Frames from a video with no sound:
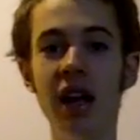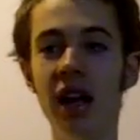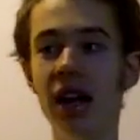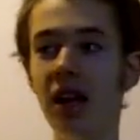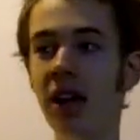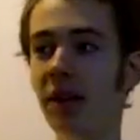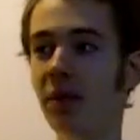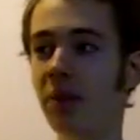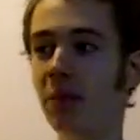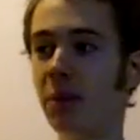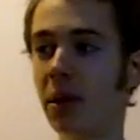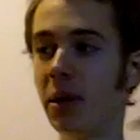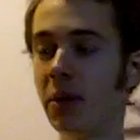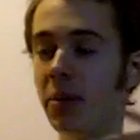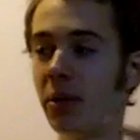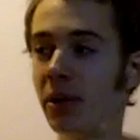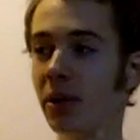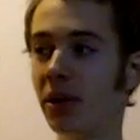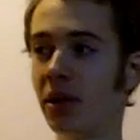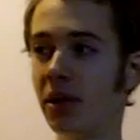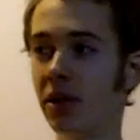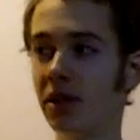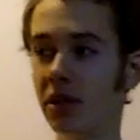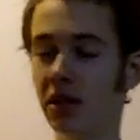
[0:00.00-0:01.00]
and
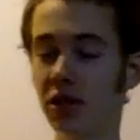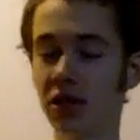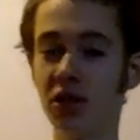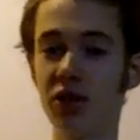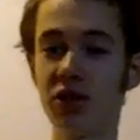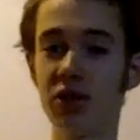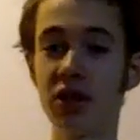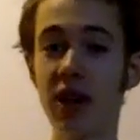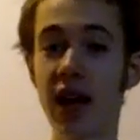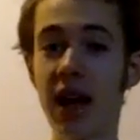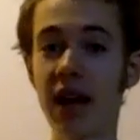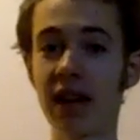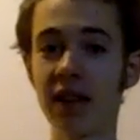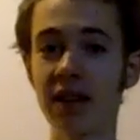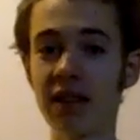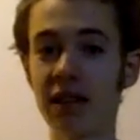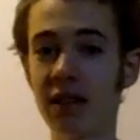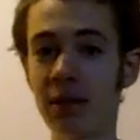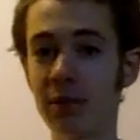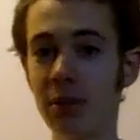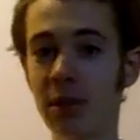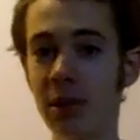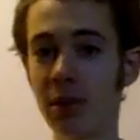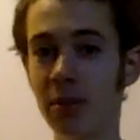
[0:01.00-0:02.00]
people are
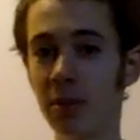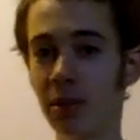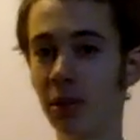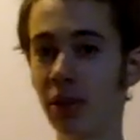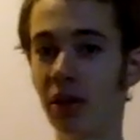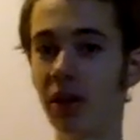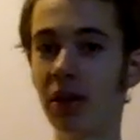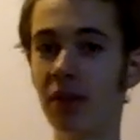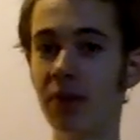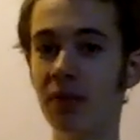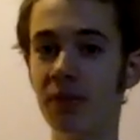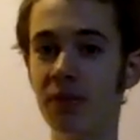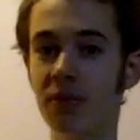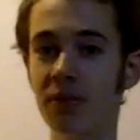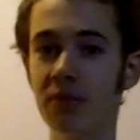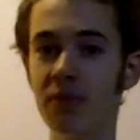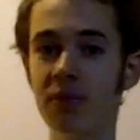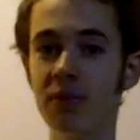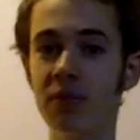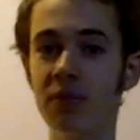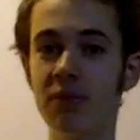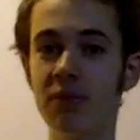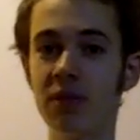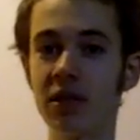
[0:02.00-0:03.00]
distracted, people are
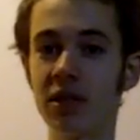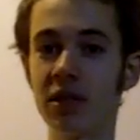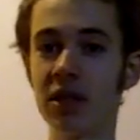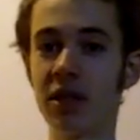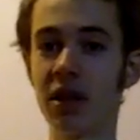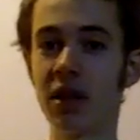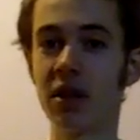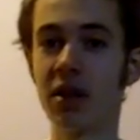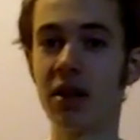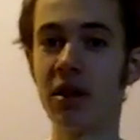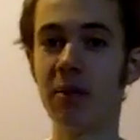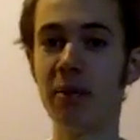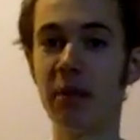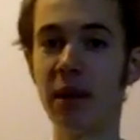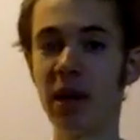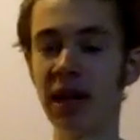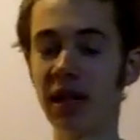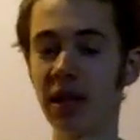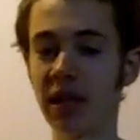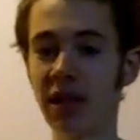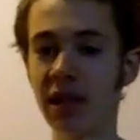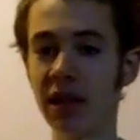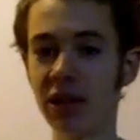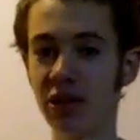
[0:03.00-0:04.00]
stuck on
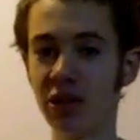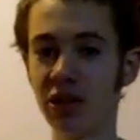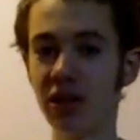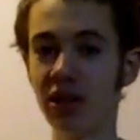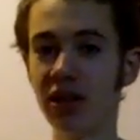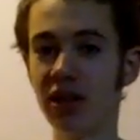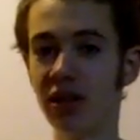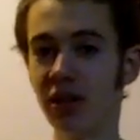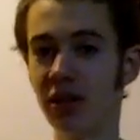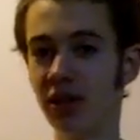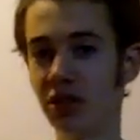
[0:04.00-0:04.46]
medication.